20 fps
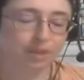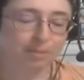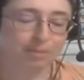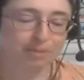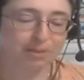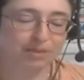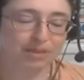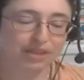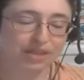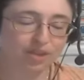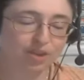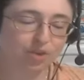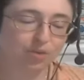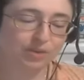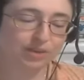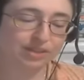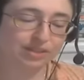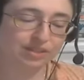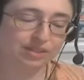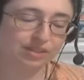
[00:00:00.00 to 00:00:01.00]
But they
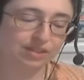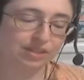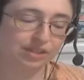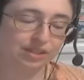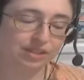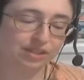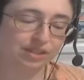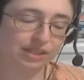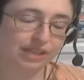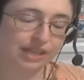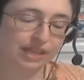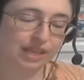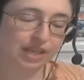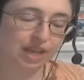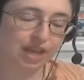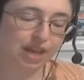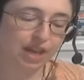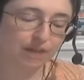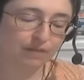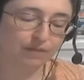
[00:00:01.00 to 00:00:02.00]
don't necessarily
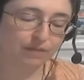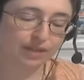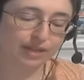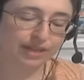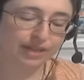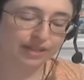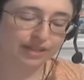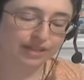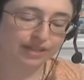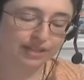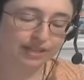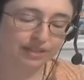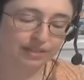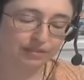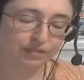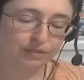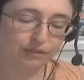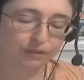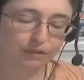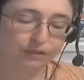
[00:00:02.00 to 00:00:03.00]
cover it
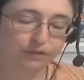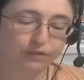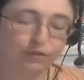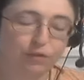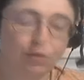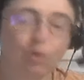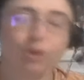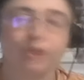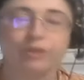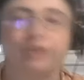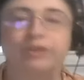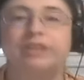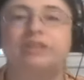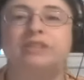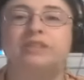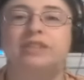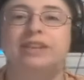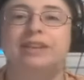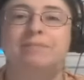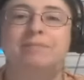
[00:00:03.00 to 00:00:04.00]
for
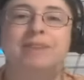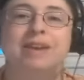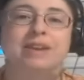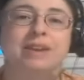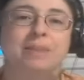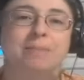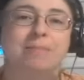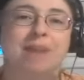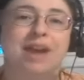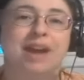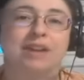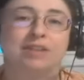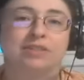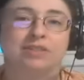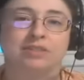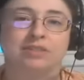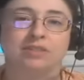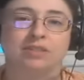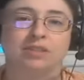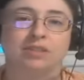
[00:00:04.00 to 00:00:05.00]
things like making
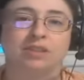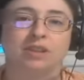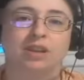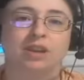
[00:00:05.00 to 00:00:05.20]
masks.